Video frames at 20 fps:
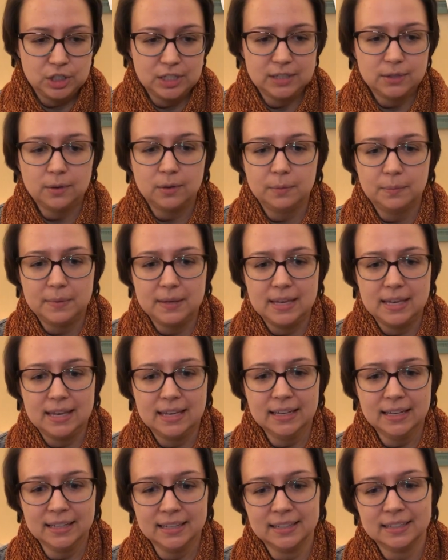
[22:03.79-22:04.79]
she told
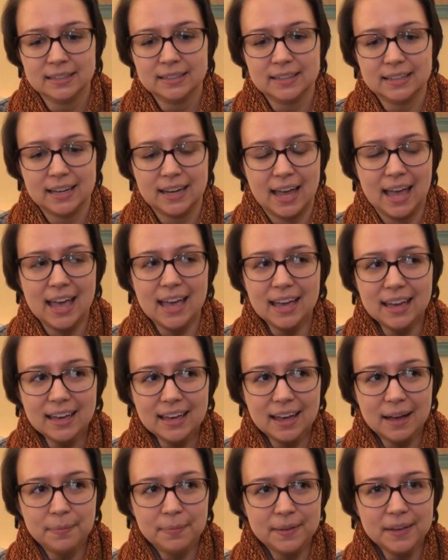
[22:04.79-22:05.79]
me, like,
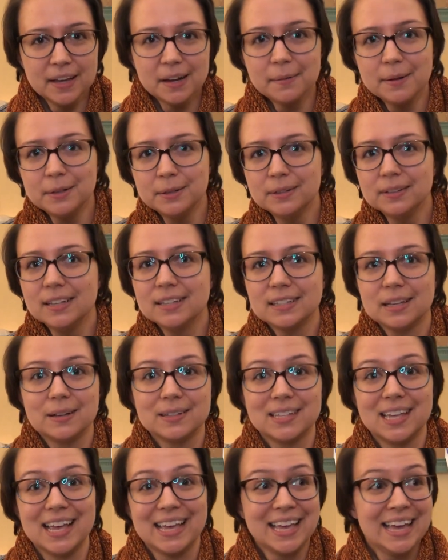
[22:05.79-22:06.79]
hey, I'm thinking about doing this, I
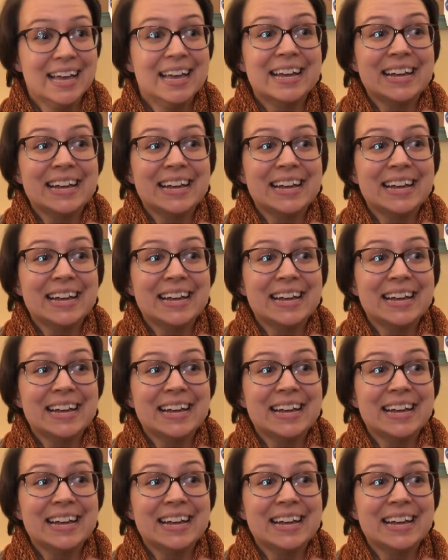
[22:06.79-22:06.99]
was like,